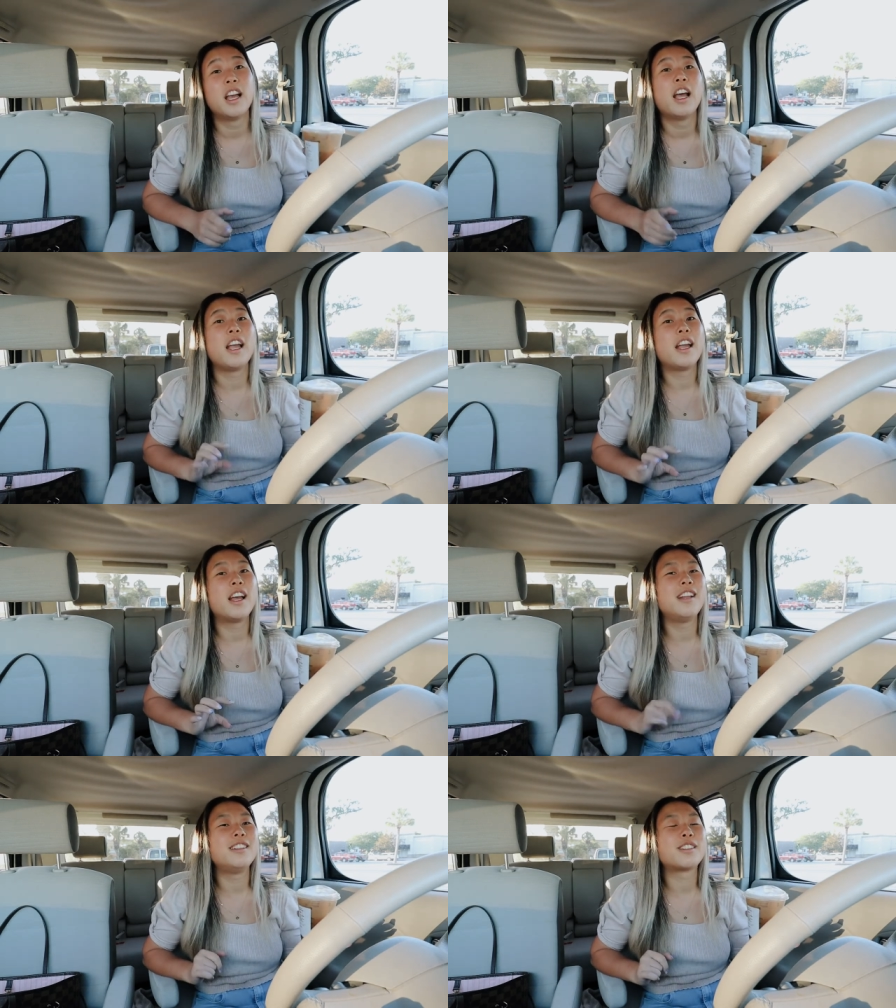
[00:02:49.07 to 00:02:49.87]

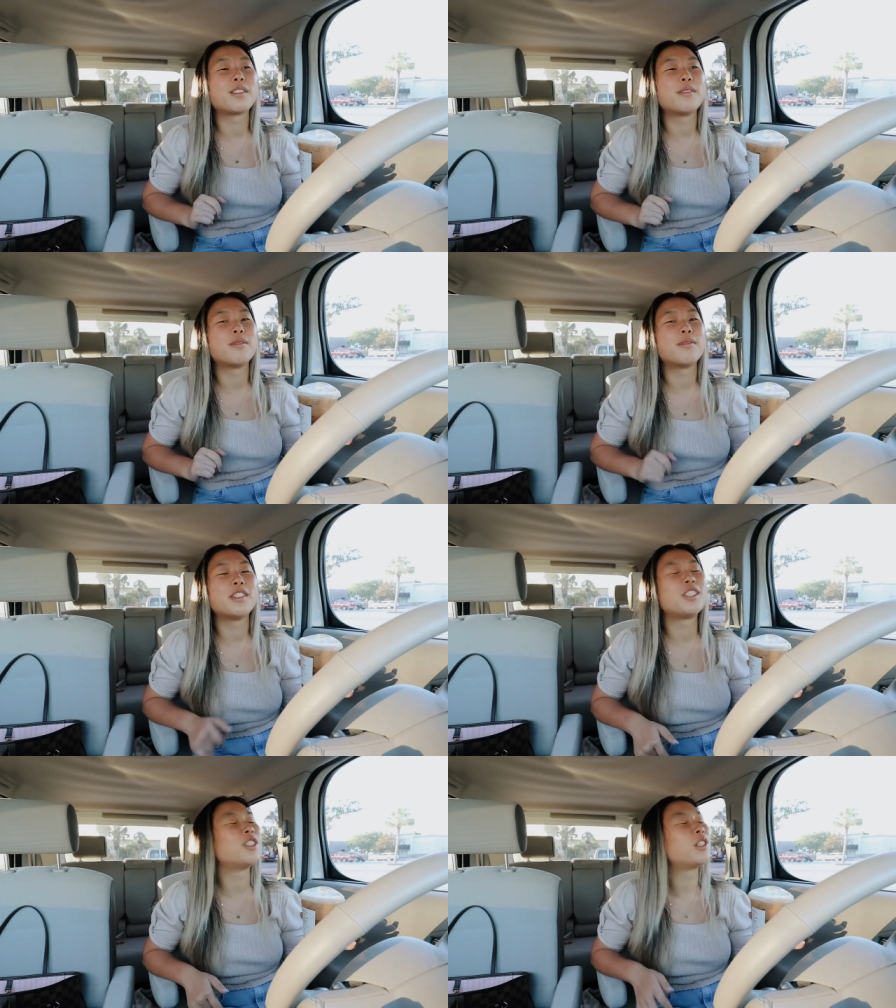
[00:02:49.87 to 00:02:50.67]
And when
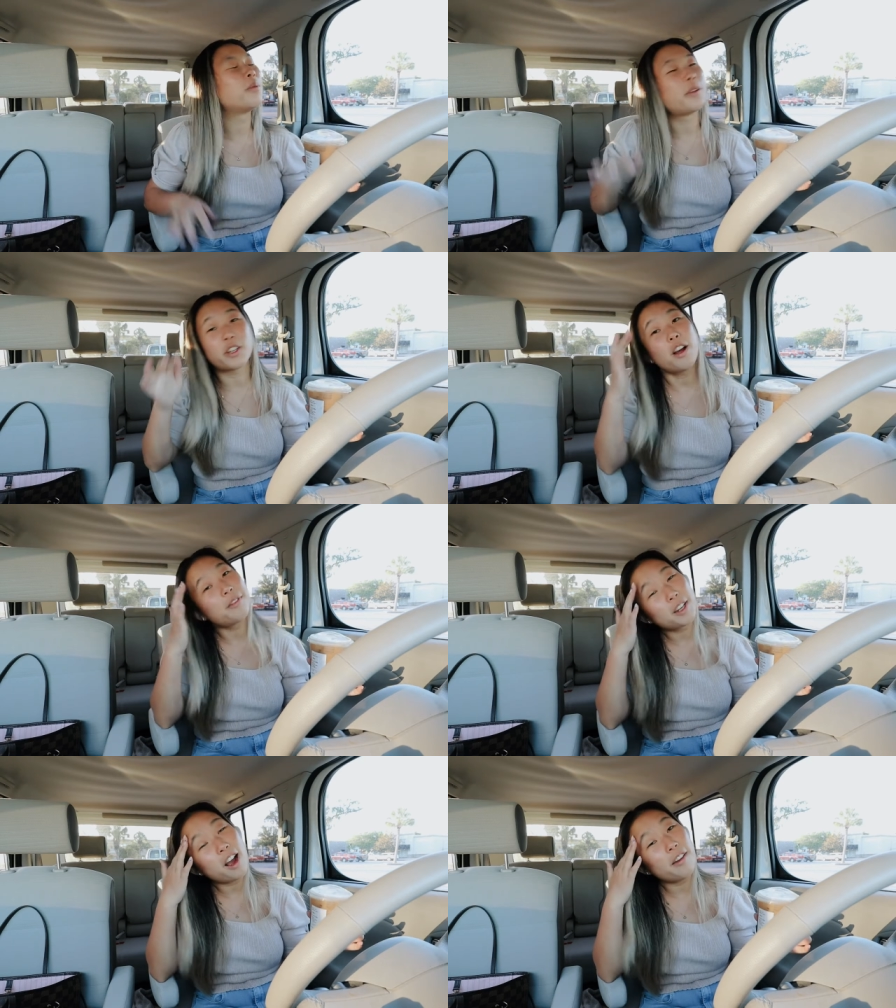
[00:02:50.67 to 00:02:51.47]
it's just too much
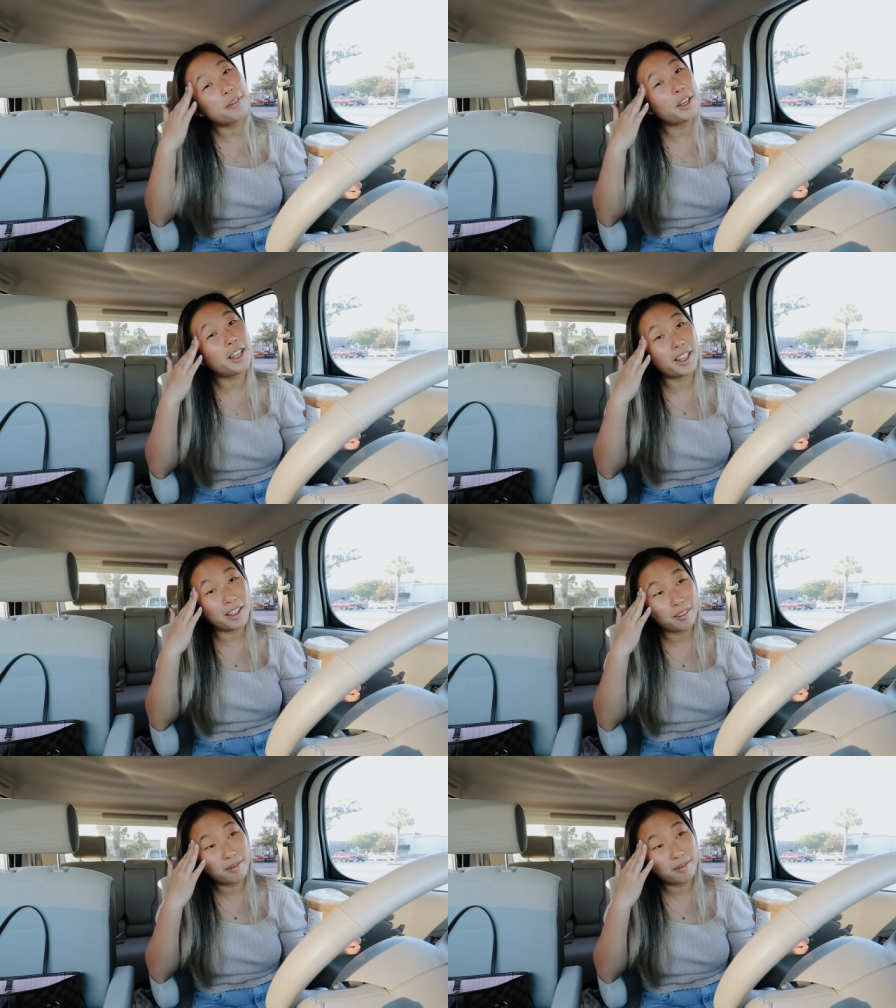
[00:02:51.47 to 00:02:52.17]
coffee coffee